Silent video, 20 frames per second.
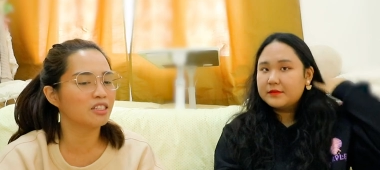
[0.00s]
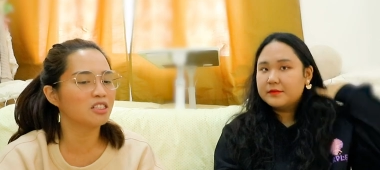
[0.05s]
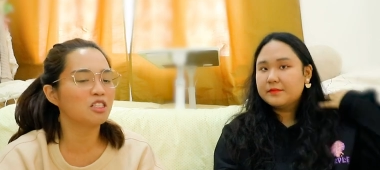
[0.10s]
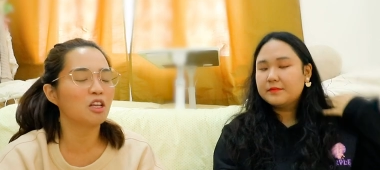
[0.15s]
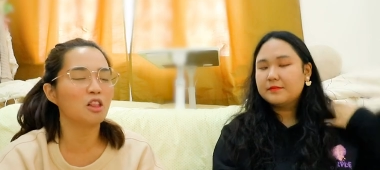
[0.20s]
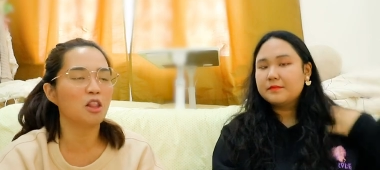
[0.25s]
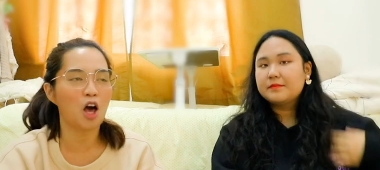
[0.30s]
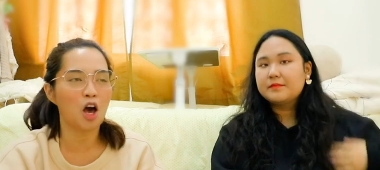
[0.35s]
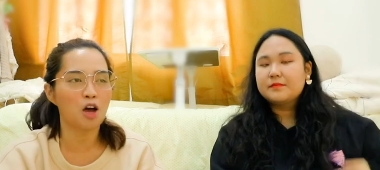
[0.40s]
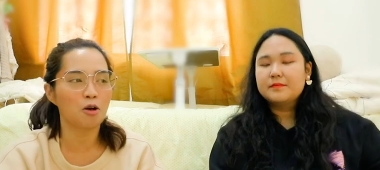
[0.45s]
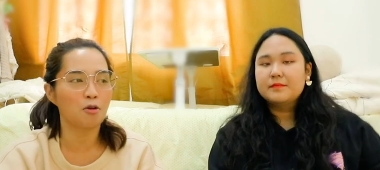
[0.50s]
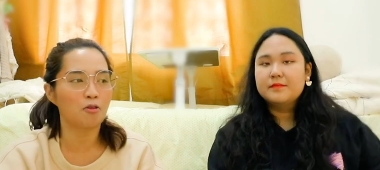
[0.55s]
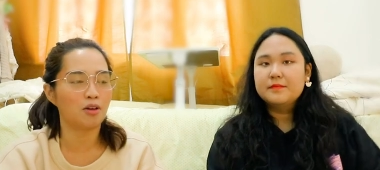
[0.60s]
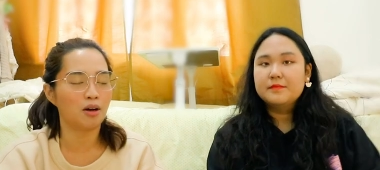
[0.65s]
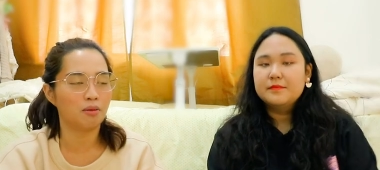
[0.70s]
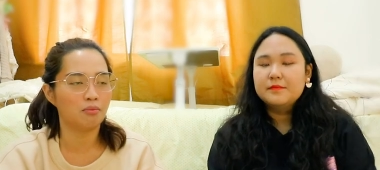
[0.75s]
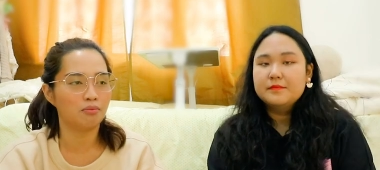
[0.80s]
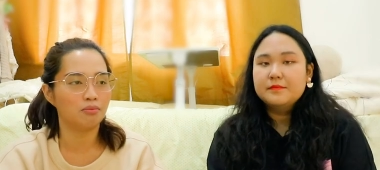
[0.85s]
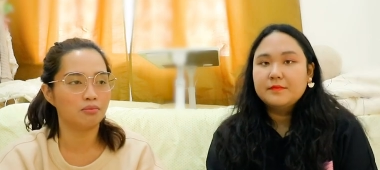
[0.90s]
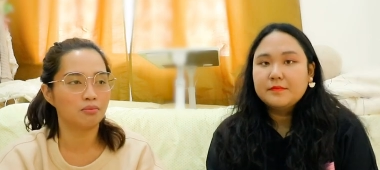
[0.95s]
Speaker 1: there's a lot of
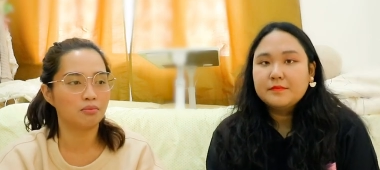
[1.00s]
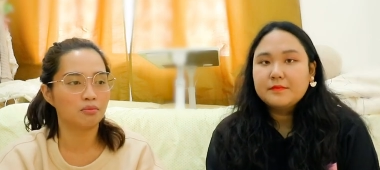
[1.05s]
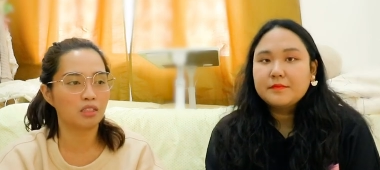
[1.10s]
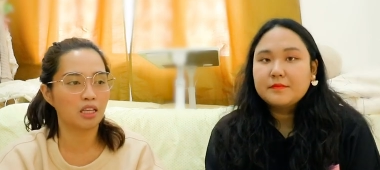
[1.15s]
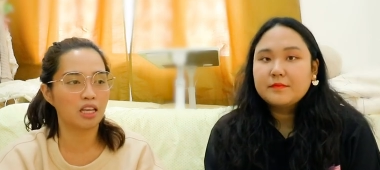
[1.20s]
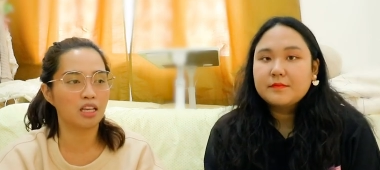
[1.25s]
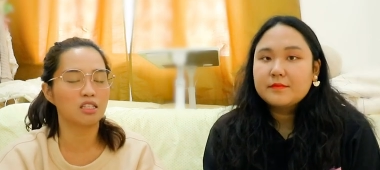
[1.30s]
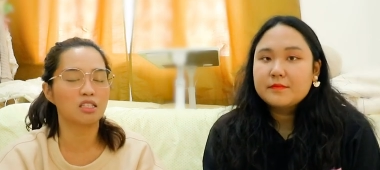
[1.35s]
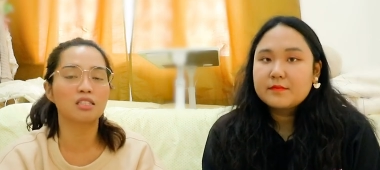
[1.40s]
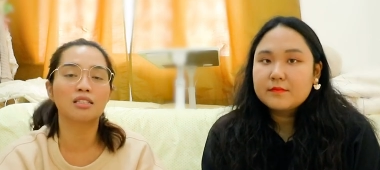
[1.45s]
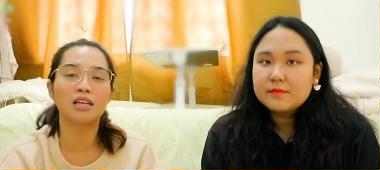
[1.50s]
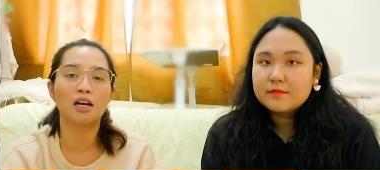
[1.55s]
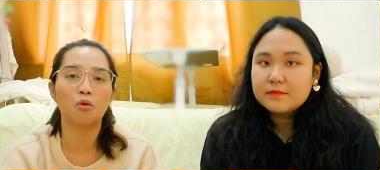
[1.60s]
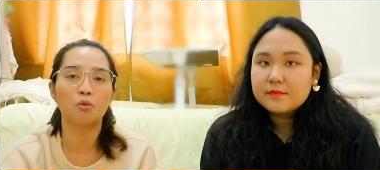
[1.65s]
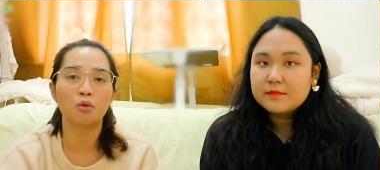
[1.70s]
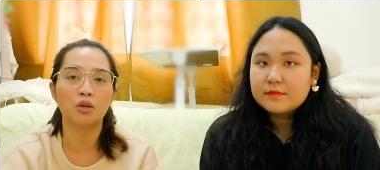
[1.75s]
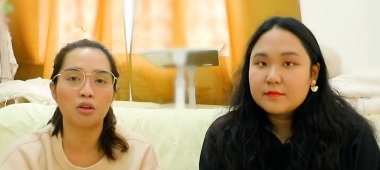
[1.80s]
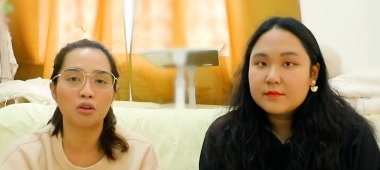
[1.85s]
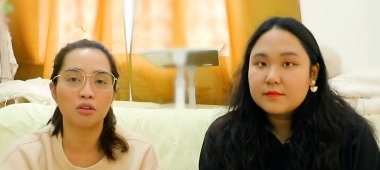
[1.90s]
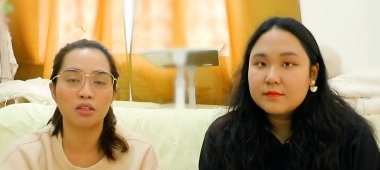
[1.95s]
um things that
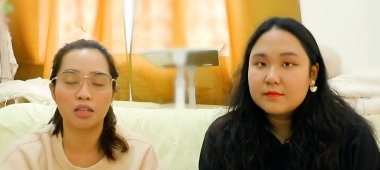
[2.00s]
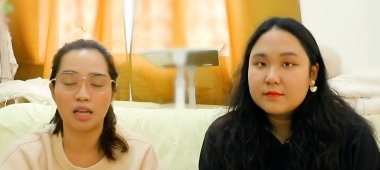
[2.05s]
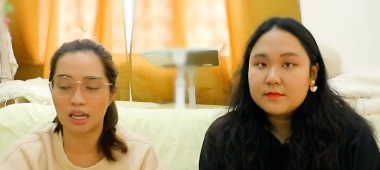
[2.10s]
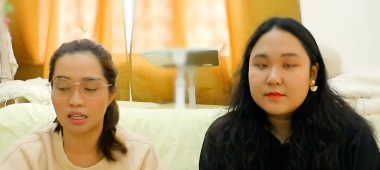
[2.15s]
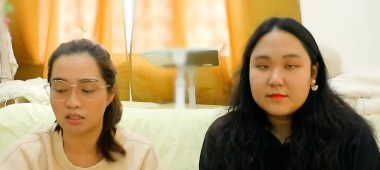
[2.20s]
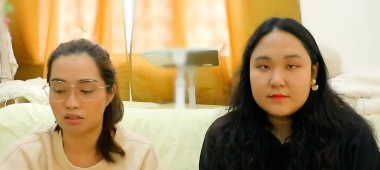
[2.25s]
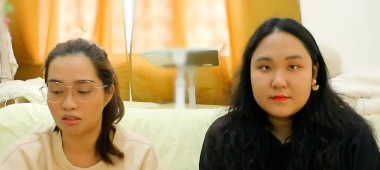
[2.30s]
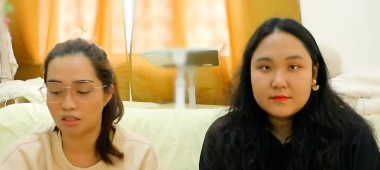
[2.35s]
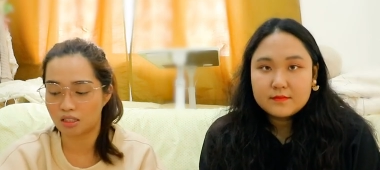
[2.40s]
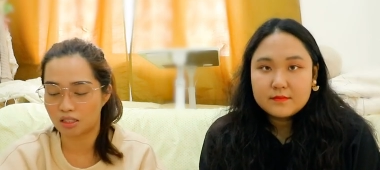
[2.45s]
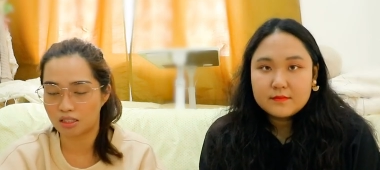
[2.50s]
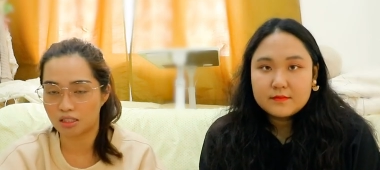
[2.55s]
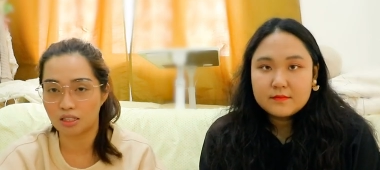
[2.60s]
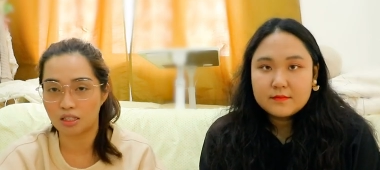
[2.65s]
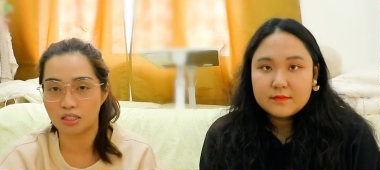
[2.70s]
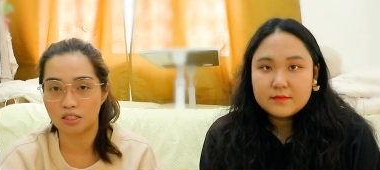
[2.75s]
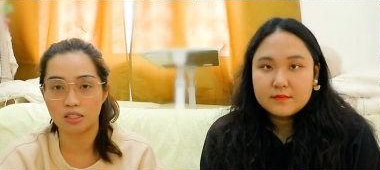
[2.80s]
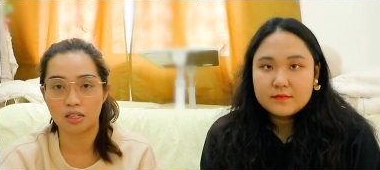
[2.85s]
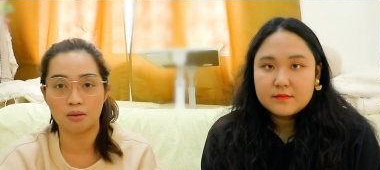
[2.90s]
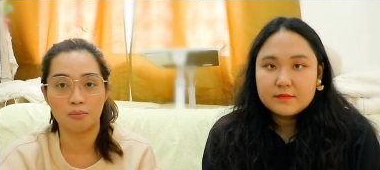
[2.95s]
we could actually
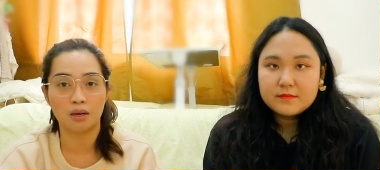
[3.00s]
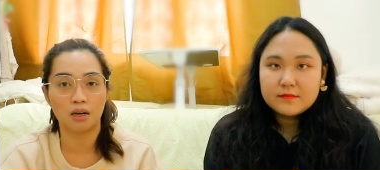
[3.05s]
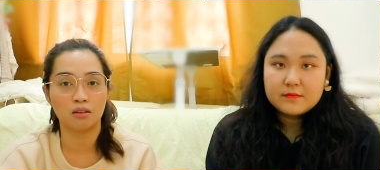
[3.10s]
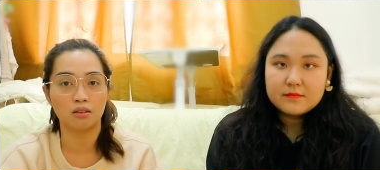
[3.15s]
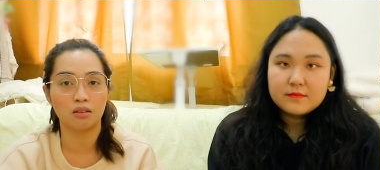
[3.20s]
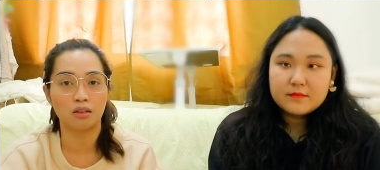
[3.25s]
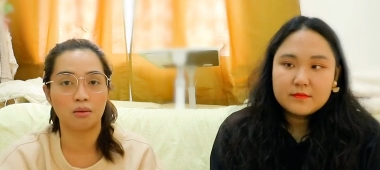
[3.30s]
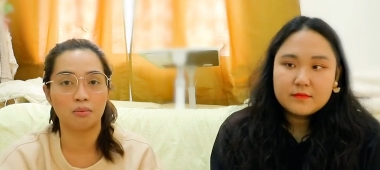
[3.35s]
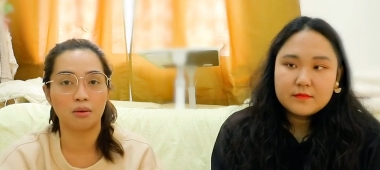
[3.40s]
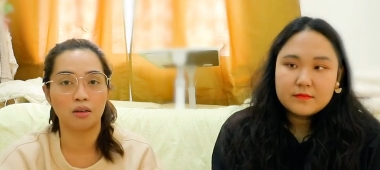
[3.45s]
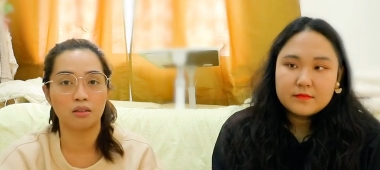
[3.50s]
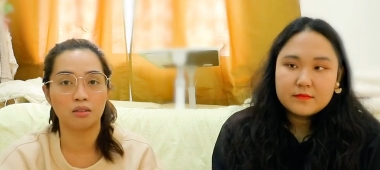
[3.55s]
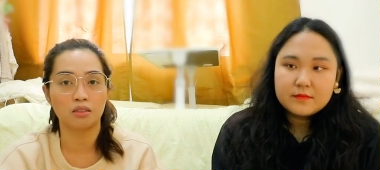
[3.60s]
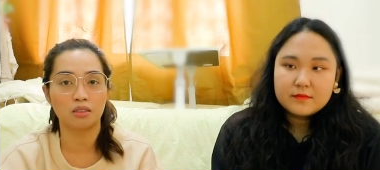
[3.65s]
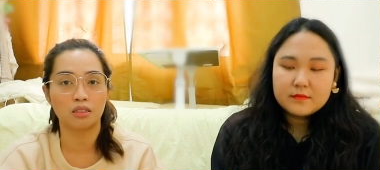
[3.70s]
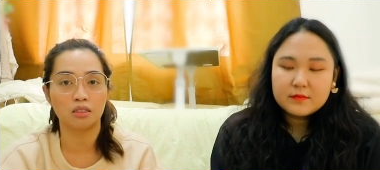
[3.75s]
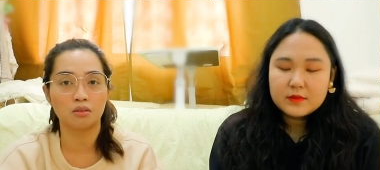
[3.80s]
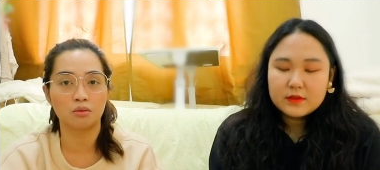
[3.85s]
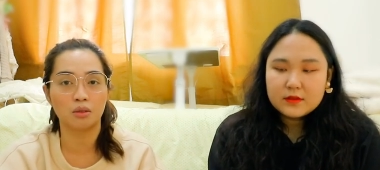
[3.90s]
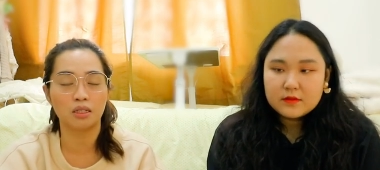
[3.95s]
discuss about about
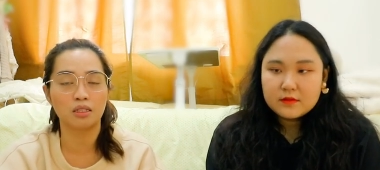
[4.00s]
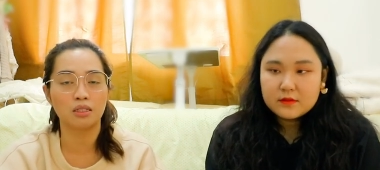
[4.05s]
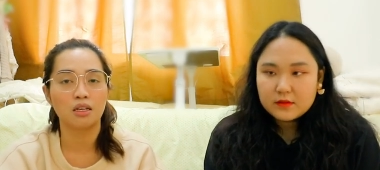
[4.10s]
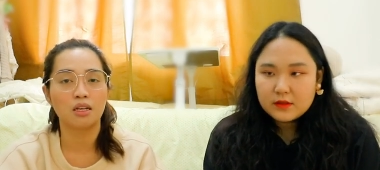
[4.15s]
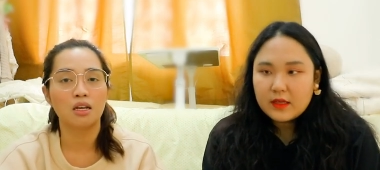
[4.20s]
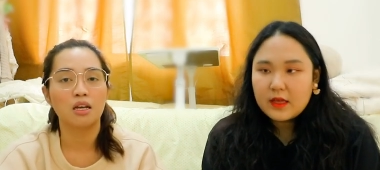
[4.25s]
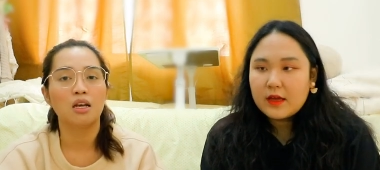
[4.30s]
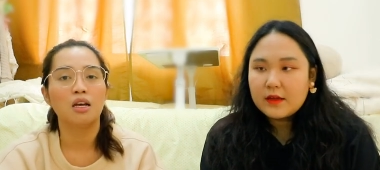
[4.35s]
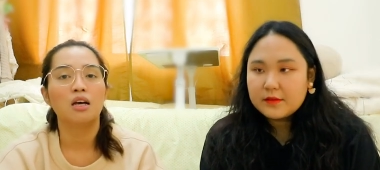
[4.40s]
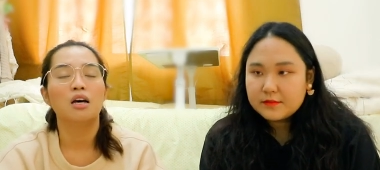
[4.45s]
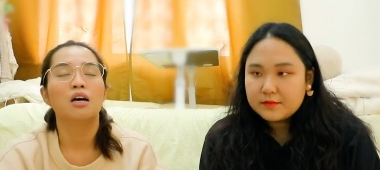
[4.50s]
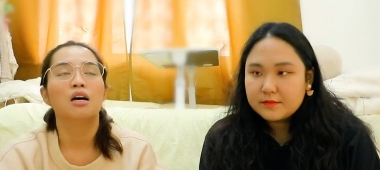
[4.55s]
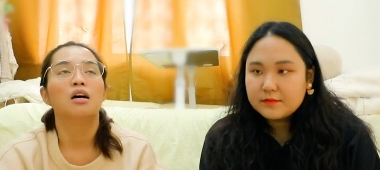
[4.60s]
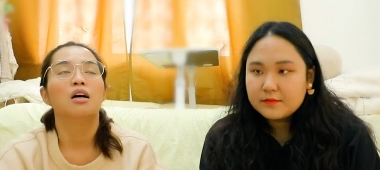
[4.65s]
this one yeah